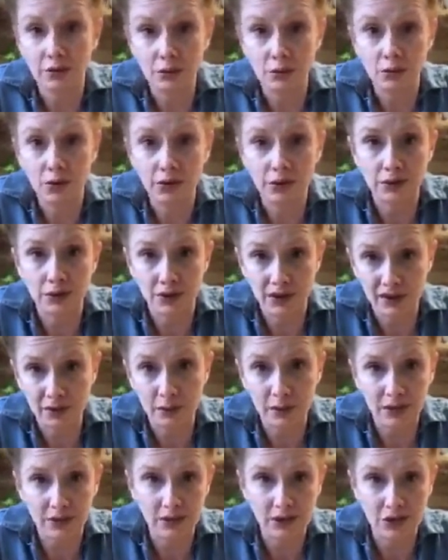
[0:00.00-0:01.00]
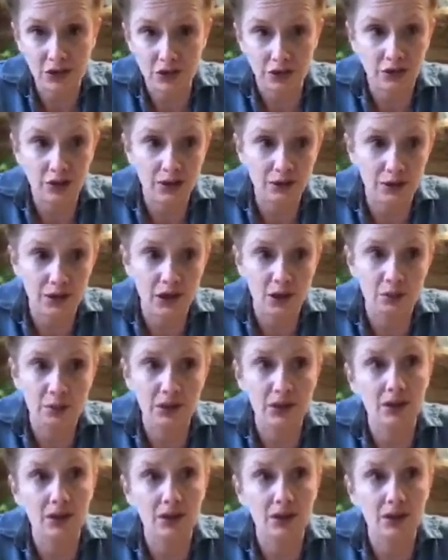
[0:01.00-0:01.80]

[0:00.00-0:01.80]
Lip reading: what your expectations of the garment are.